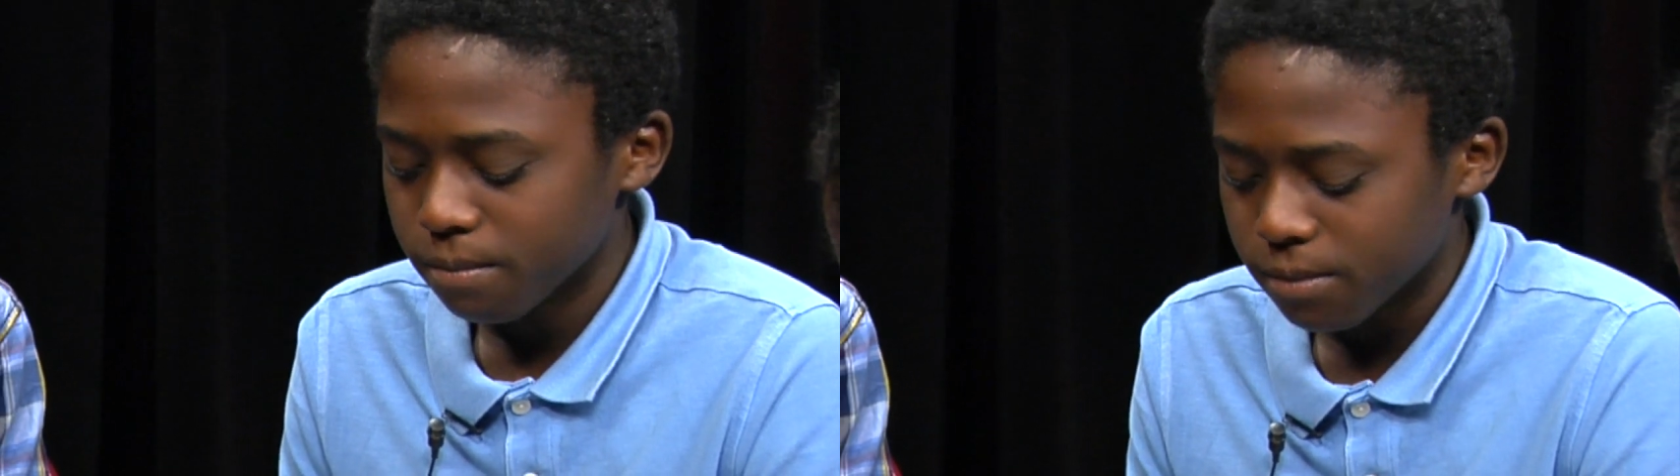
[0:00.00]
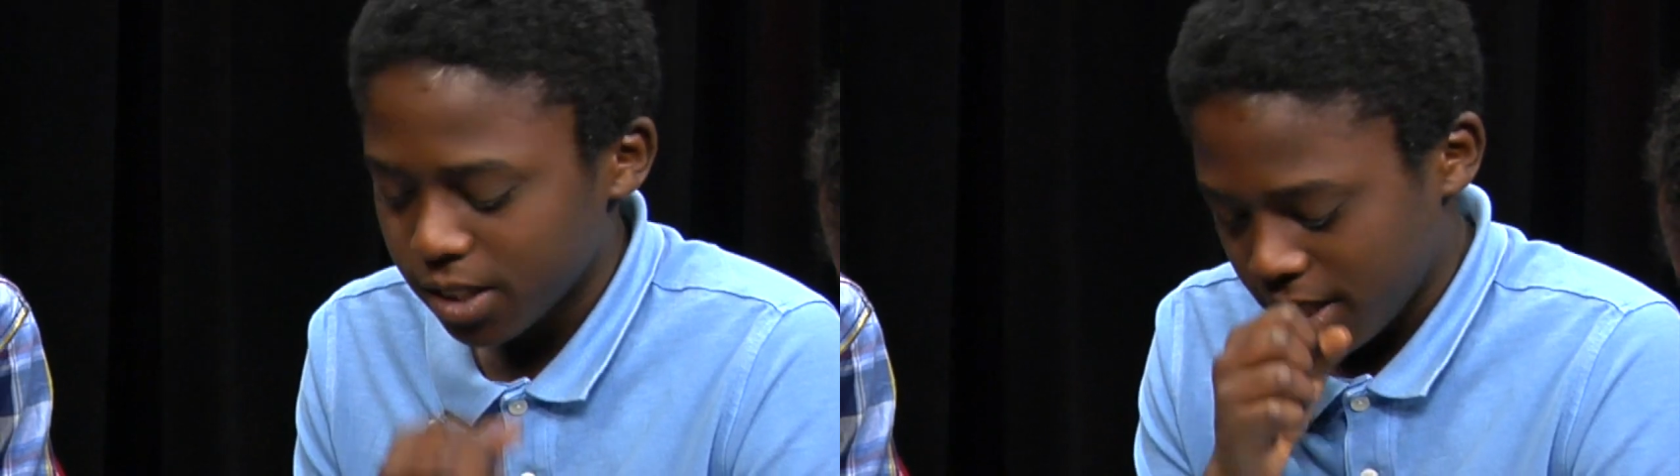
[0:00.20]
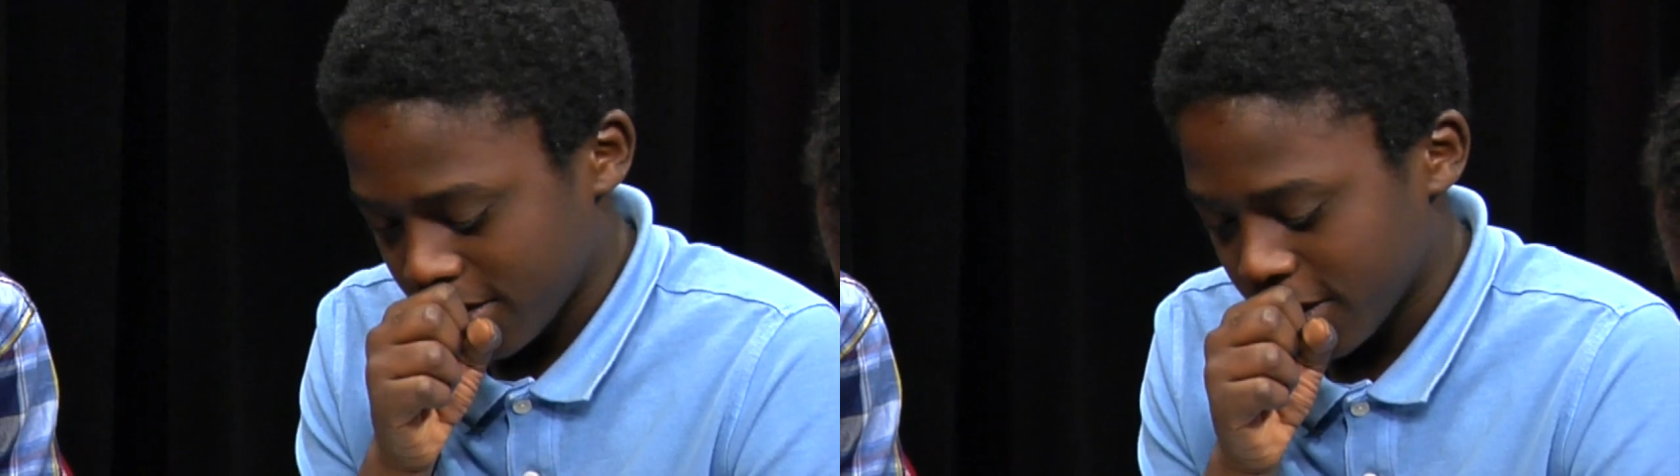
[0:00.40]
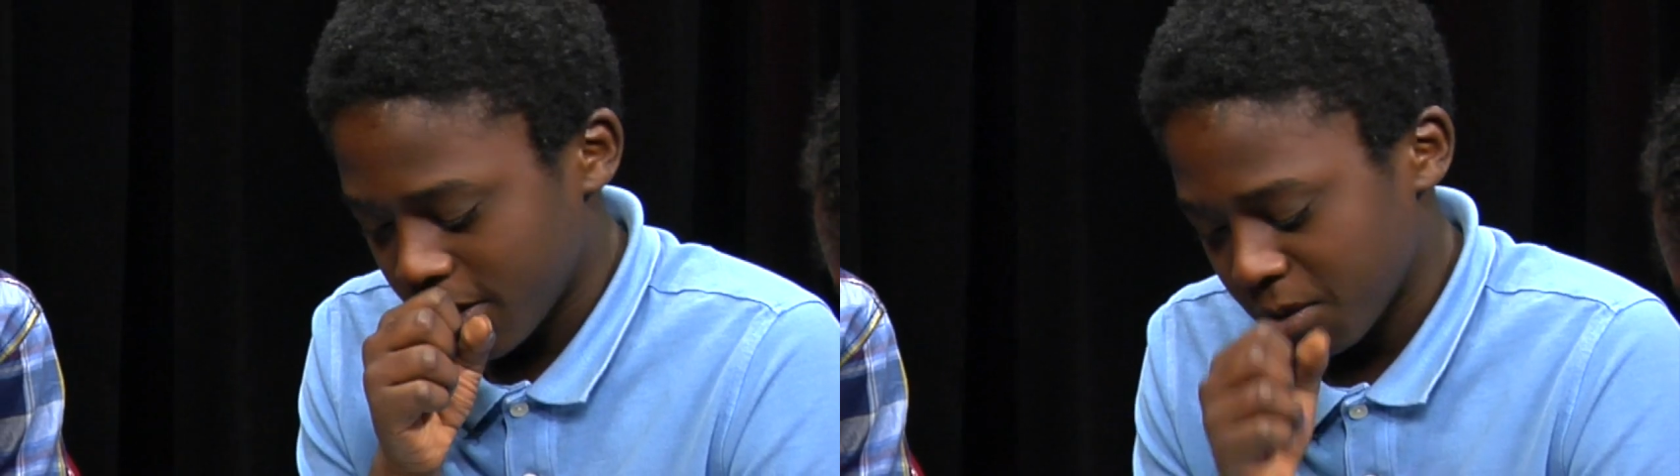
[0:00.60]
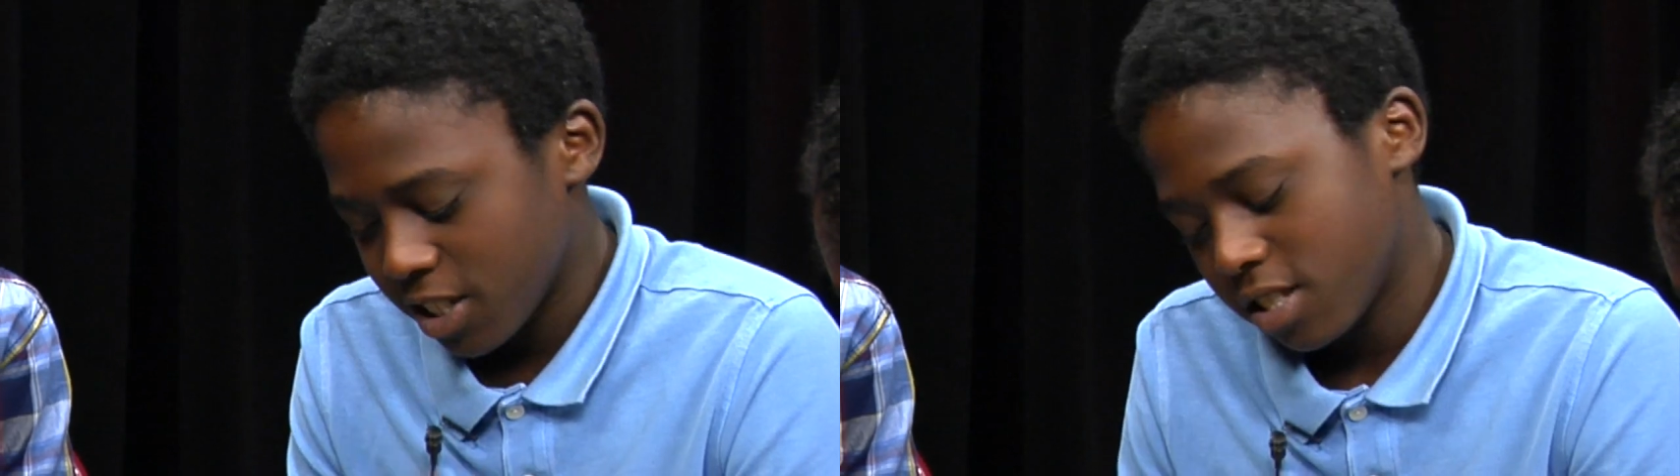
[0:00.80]
excuse
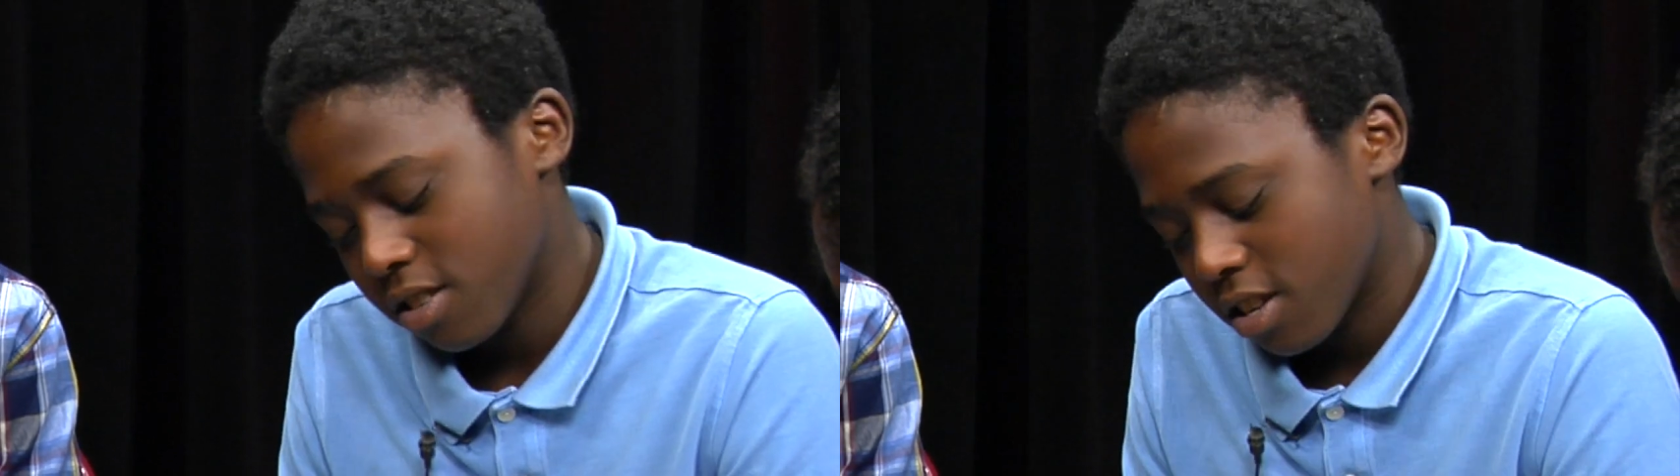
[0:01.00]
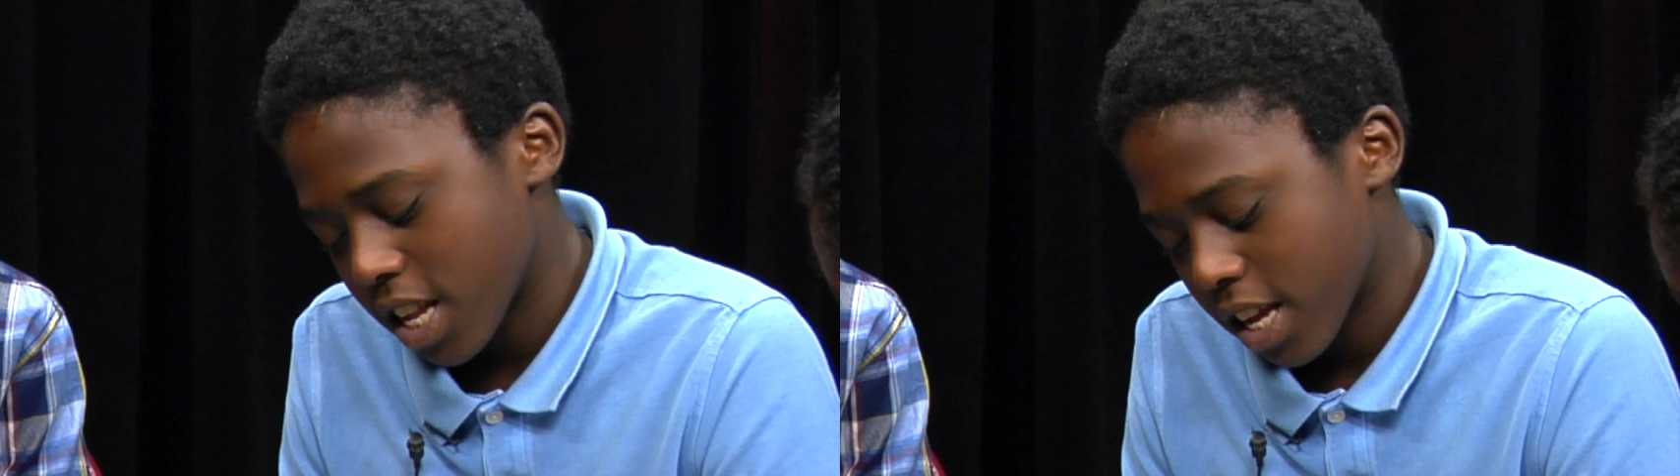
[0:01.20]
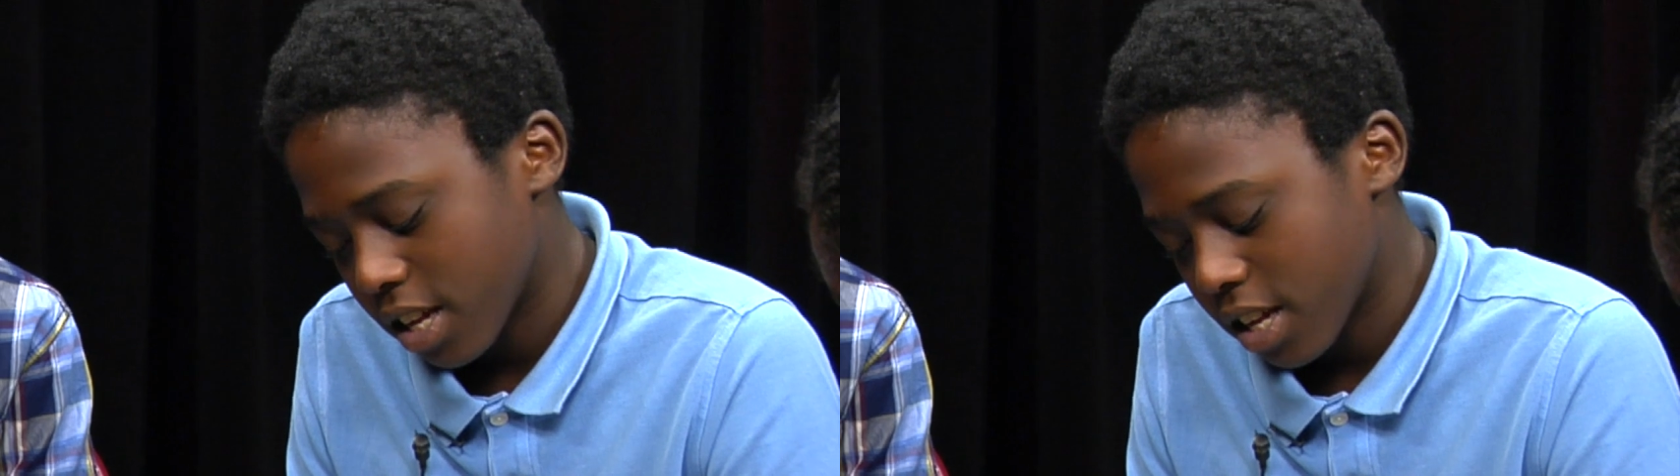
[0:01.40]
me, she thought like